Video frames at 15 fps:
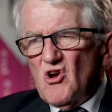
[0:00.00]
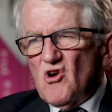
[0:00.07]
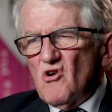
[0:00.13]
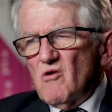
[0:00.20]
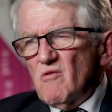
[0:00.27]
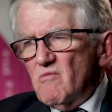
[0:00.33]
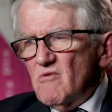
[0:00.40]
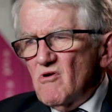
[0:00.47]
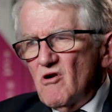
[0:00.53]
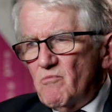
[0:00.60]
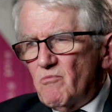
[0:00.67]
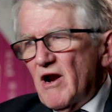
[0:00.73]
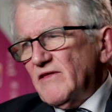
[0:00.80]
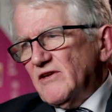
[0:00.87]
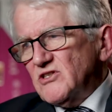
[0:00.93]
her
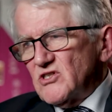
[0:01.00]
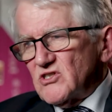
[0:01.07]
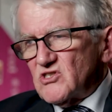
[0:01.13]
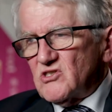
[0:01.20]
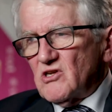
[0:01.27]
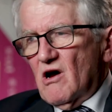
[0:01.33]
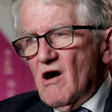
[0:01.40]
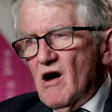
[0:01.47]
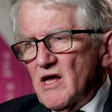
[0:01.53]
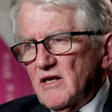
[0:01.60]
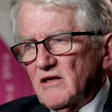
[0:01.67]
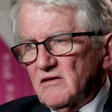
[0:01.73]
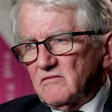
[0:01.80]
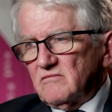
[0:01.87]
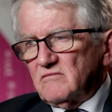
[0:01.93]
brother just died,
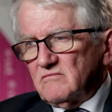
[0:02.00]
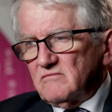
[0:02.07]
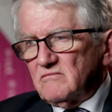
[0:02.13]
and